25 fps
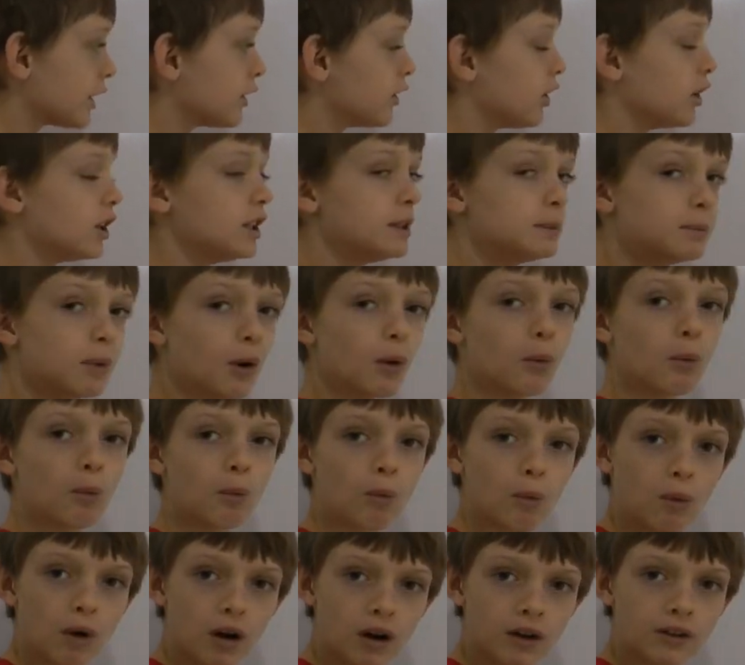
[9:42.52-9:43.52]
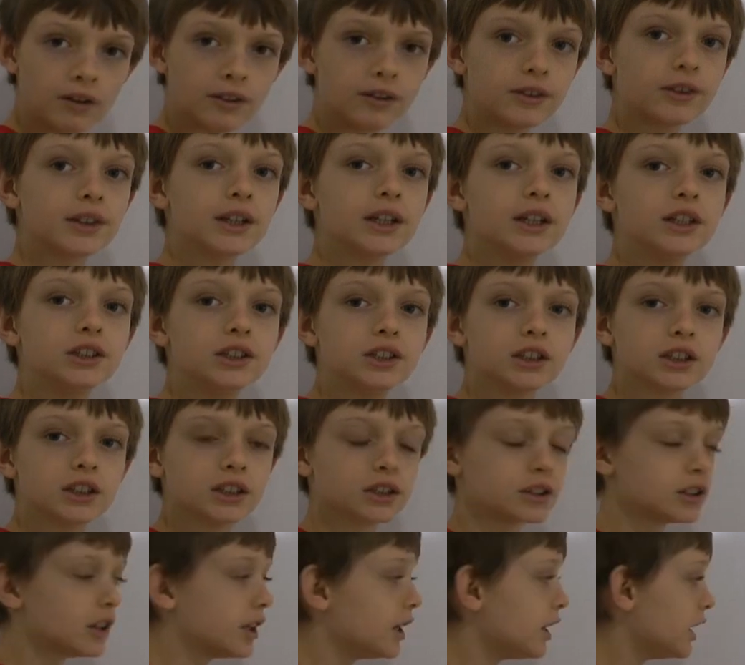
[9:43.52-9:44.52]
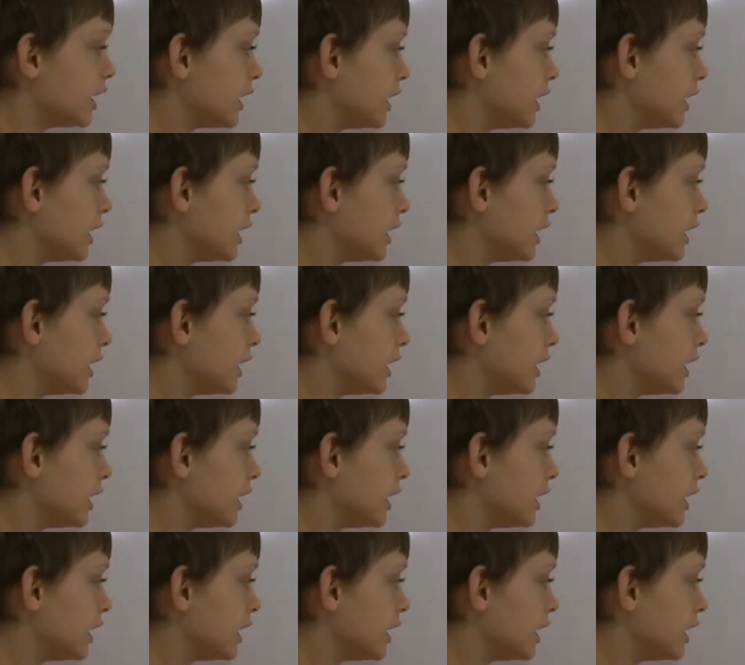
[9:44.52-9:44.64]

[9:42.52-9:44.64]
only put one digit